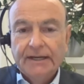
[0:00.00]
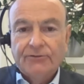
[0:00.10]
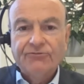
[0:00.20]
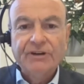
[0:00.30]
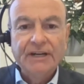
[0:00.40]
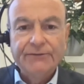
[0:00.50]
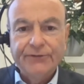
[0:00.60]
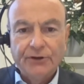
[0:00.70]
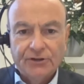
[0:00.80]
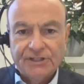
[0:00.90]
really
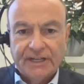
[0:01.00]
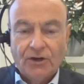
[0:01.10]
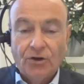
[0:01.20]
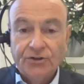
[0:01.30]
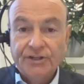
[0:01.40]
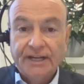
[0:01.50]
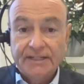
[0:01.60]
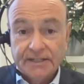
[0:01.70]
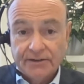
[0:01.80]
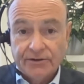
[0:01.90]
focusing on net
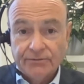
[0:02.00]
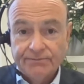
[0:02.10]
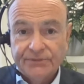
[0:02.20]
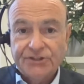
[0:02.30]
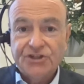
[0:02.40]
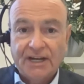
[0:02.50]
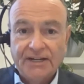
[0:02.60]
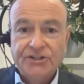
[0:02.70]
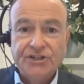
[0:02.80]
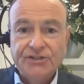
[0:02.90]
zero, the
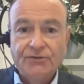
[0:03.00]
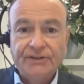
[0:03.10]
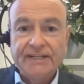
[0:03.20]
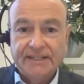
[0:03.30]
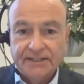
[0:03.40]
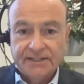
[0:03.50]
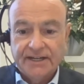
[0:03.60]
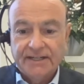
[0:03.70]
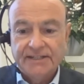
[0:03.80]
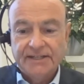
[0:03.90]
challenges of getting to
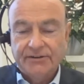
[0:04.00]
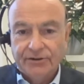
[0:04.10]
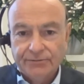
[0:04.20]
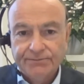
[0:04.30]
net zero,